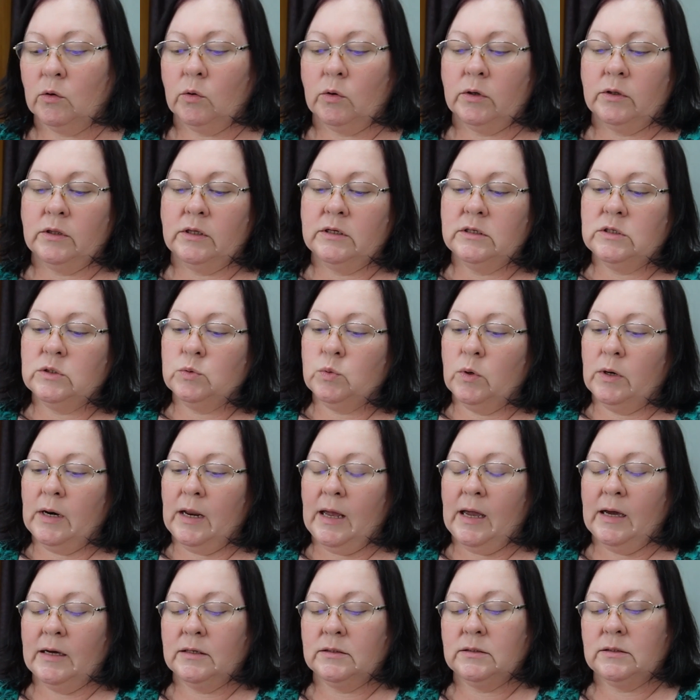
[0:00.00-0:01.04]
or this one
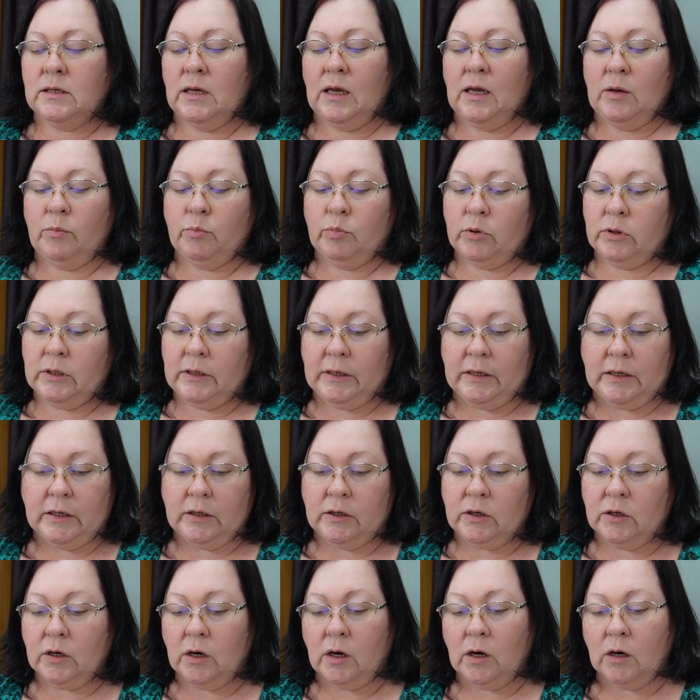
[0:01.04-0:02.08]
has a pleated
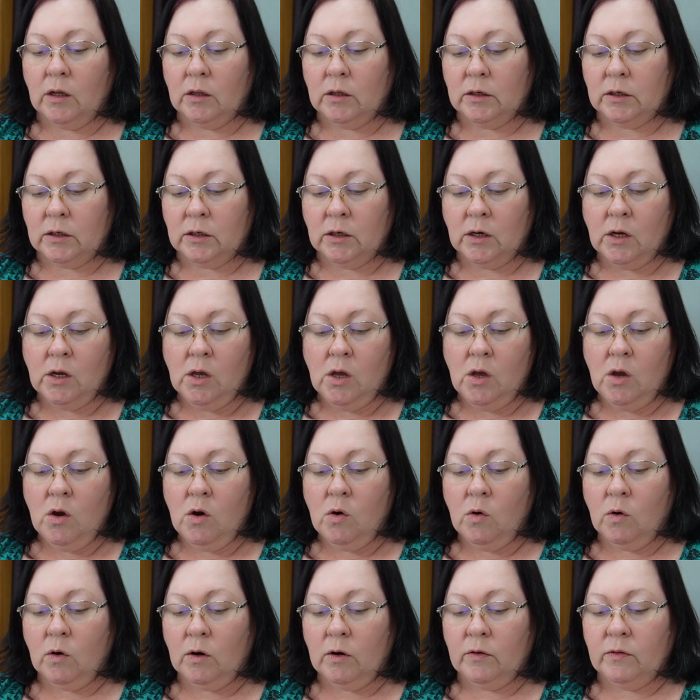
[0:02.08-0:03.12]
collar,
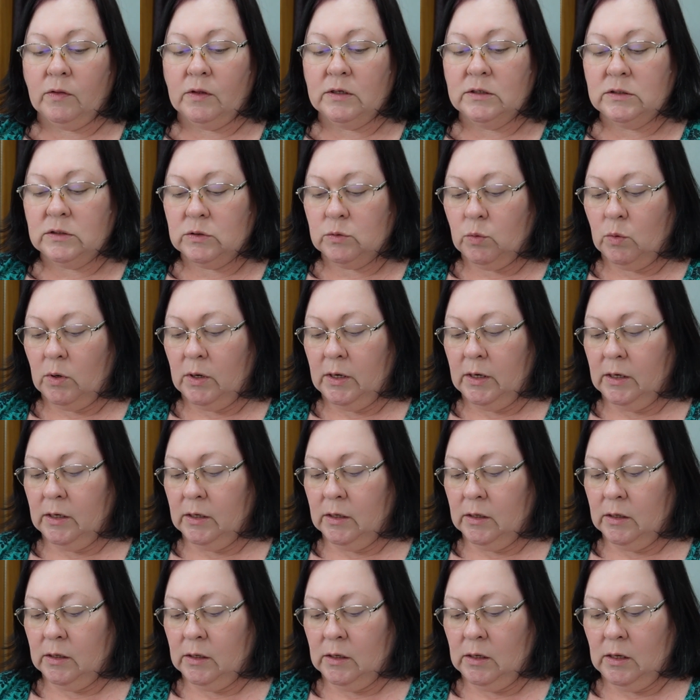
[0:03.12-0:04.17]
or this
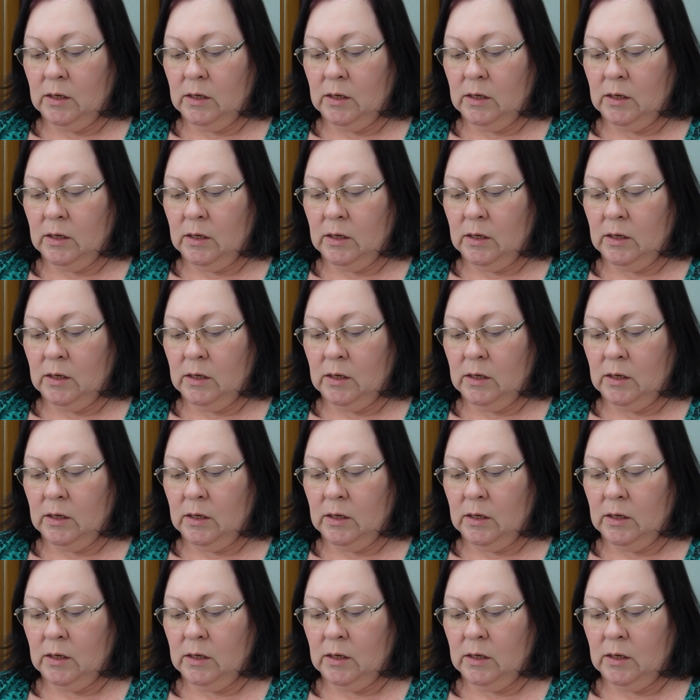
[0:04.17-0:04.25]
one